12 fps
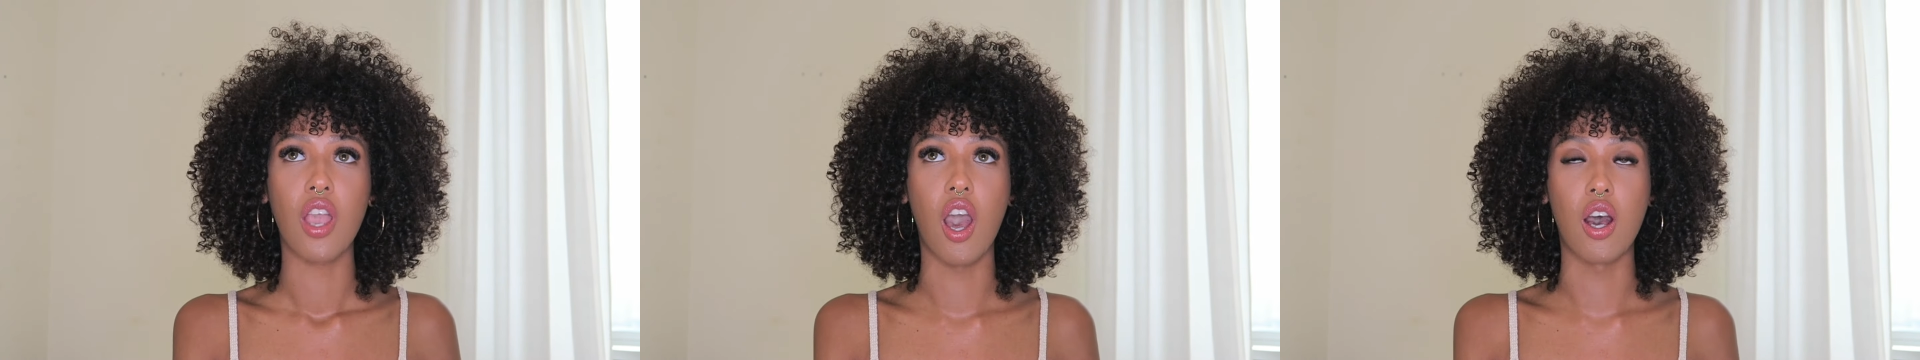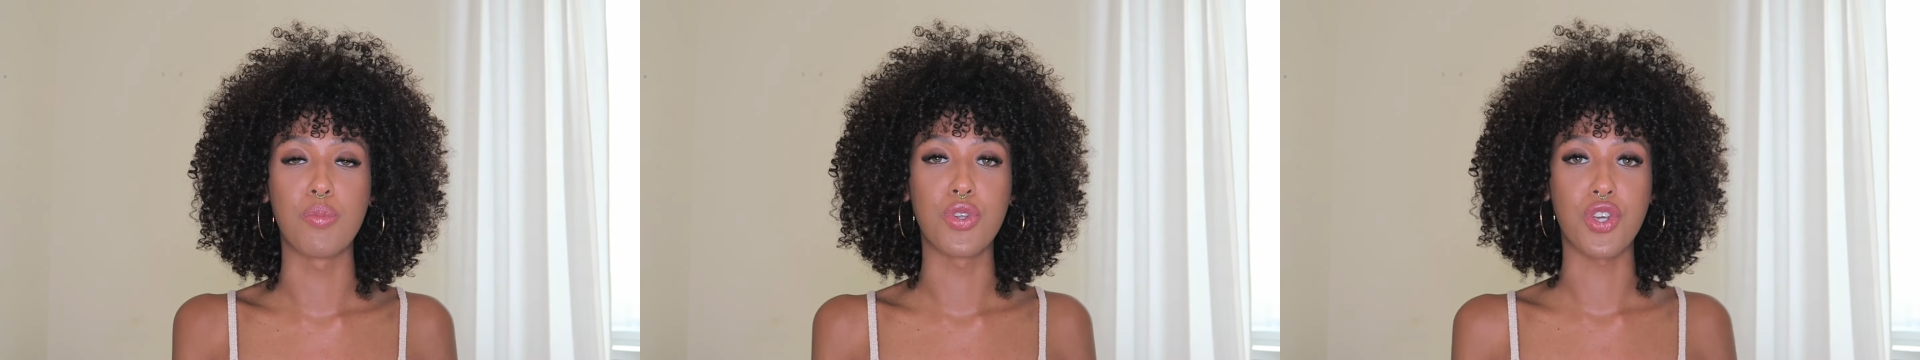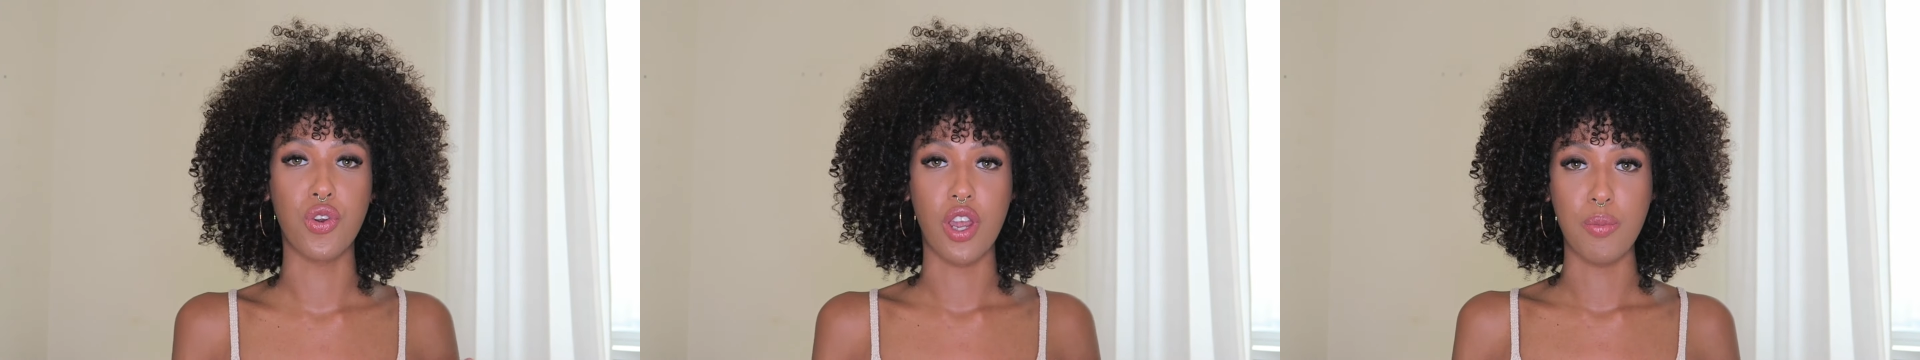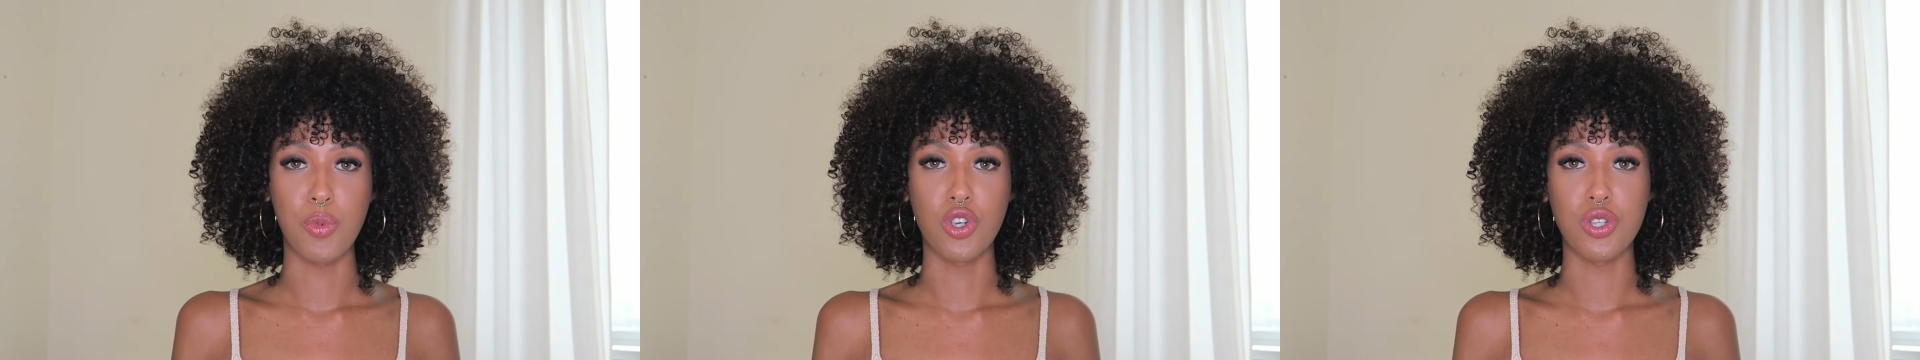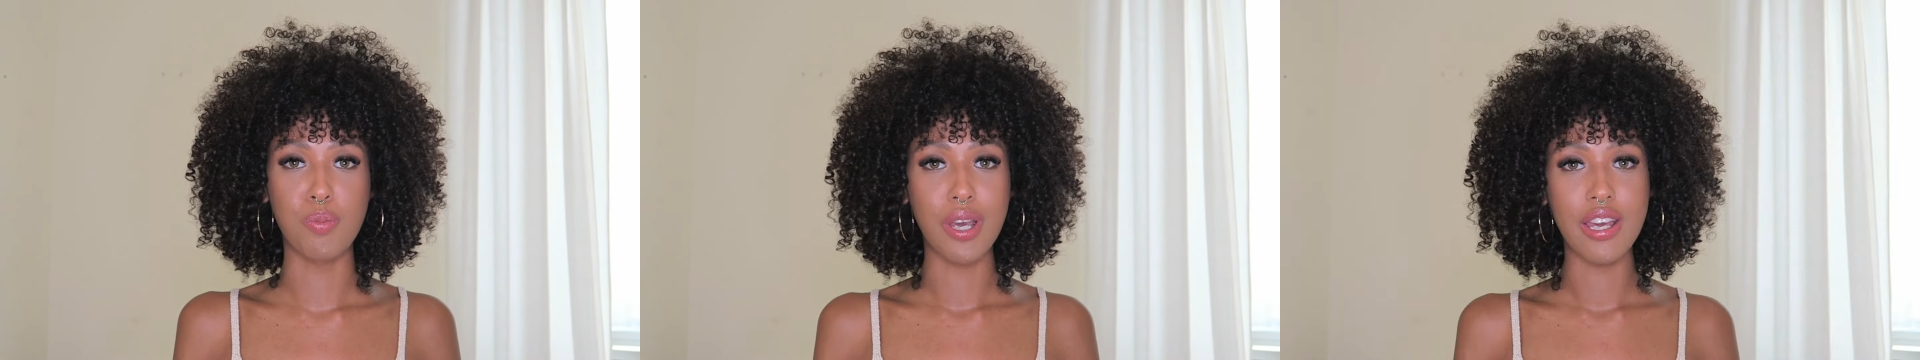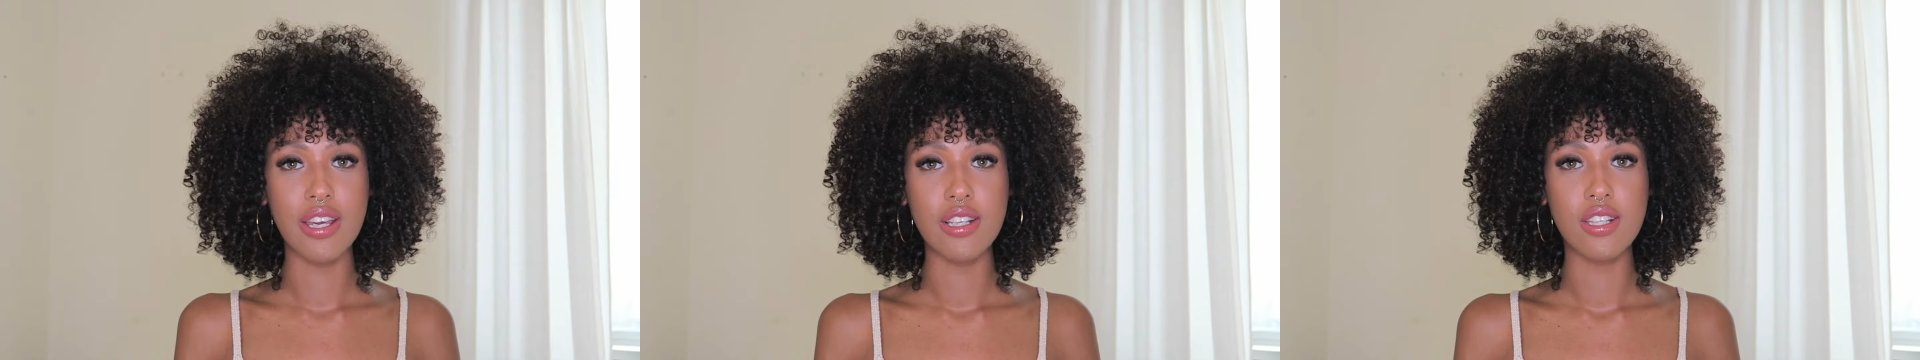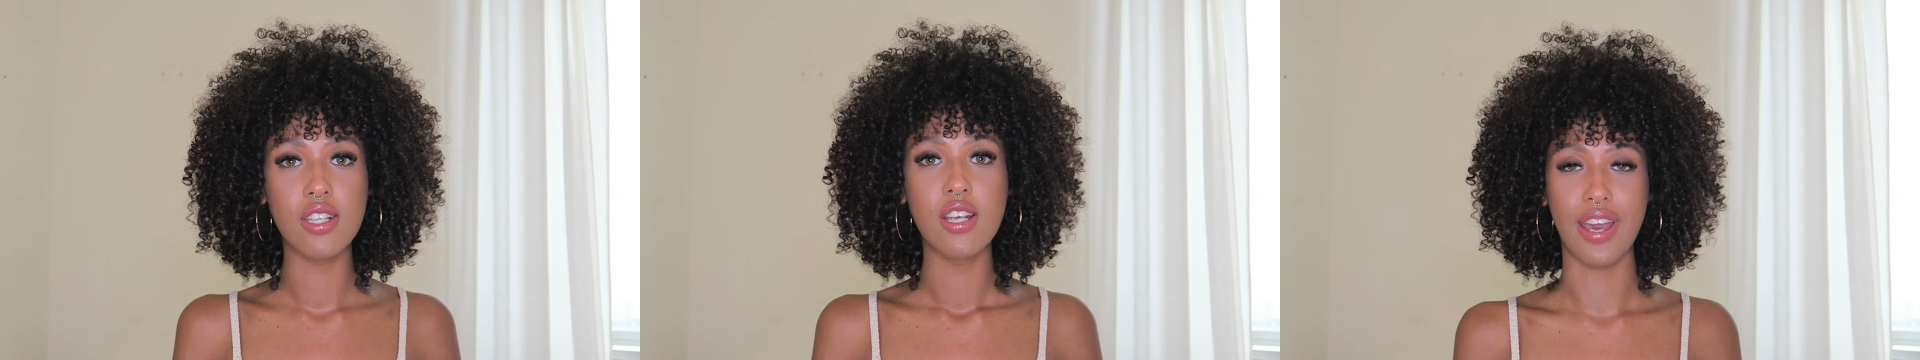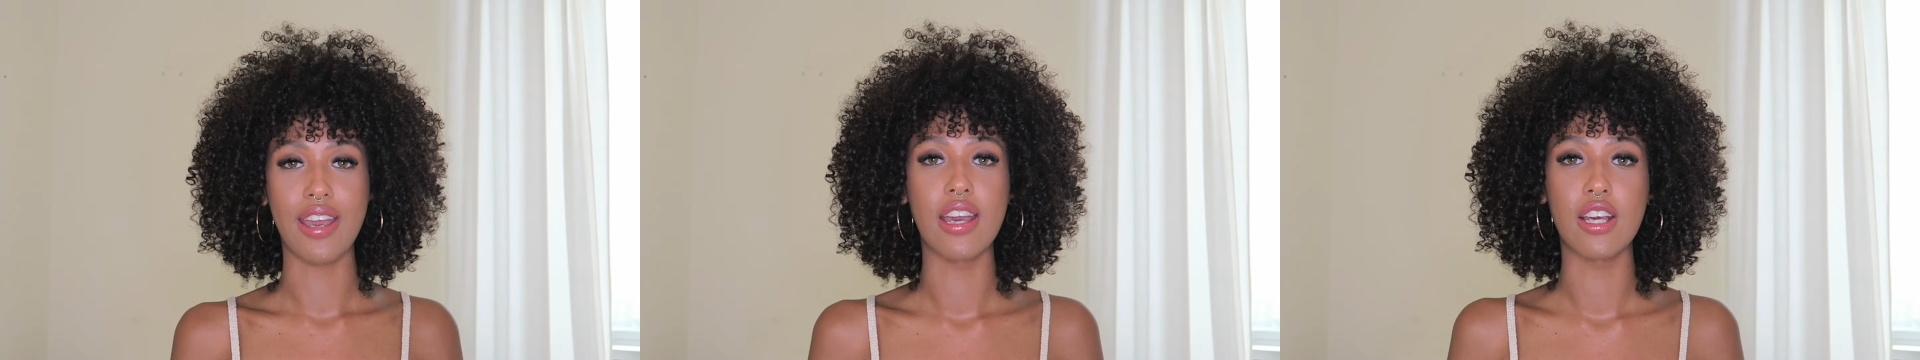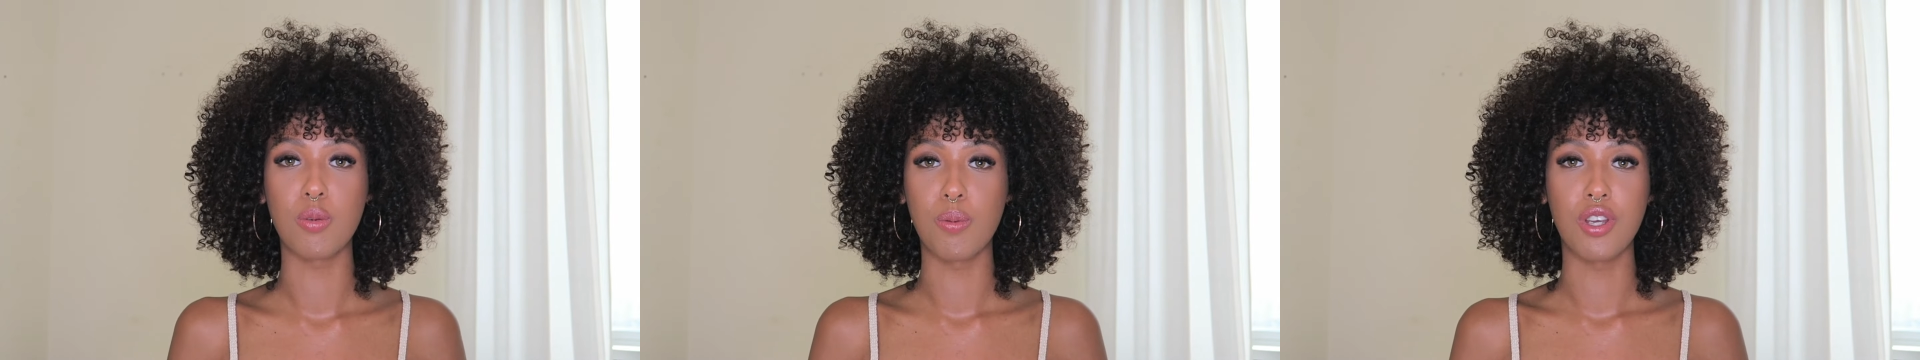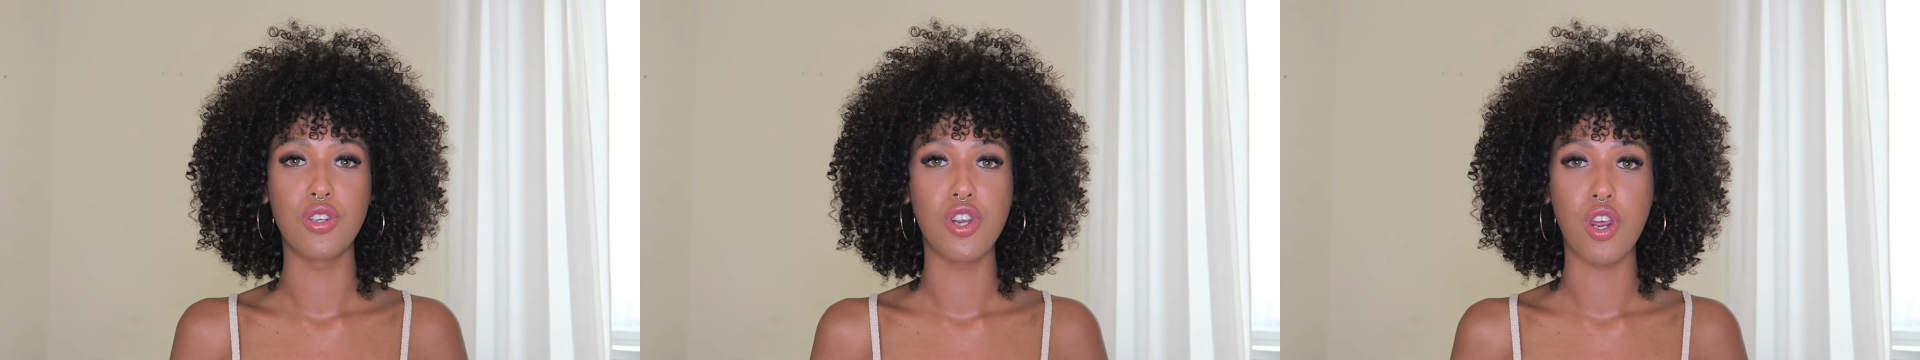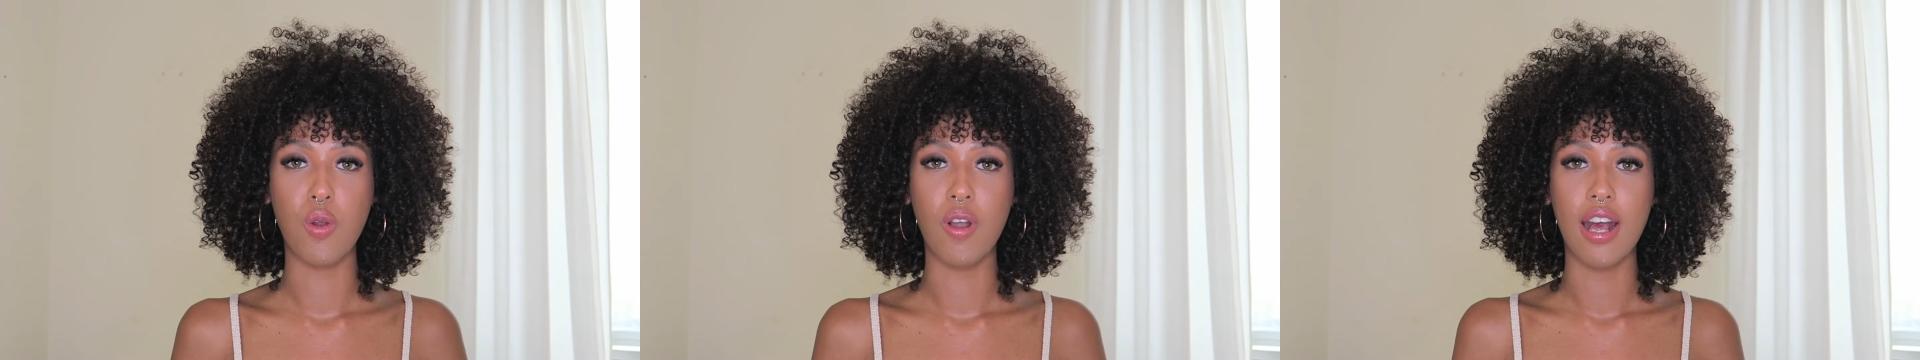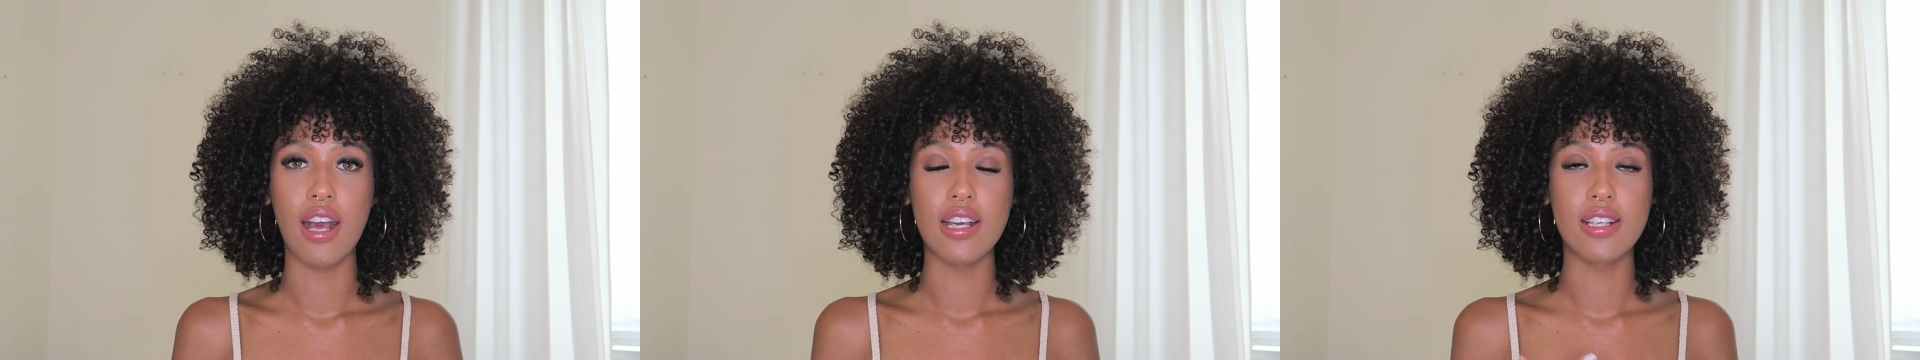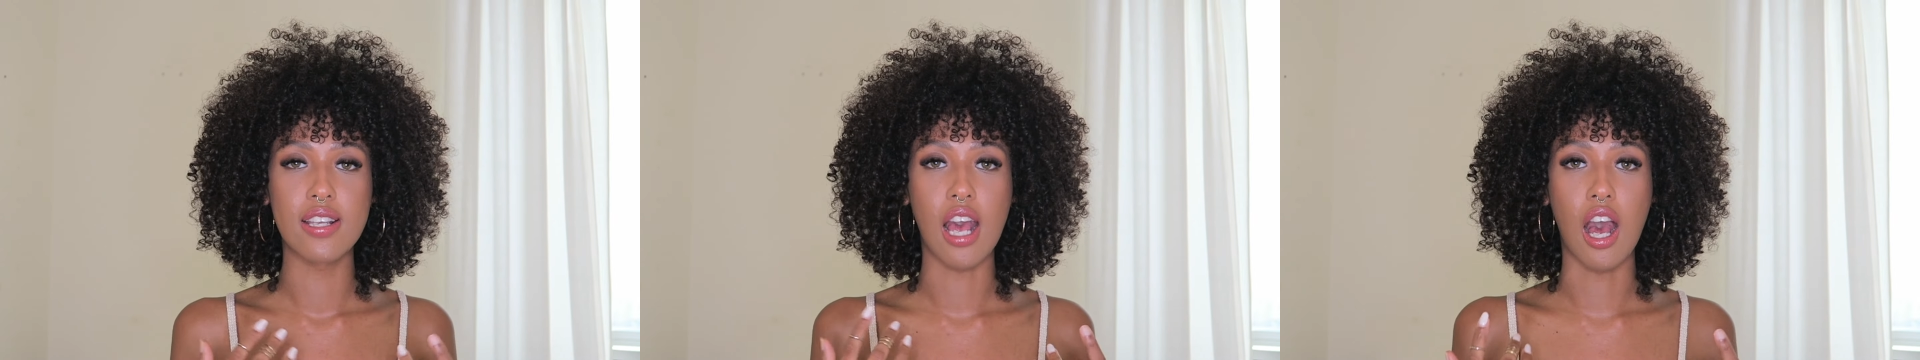To create more space. Like I explained to you guys,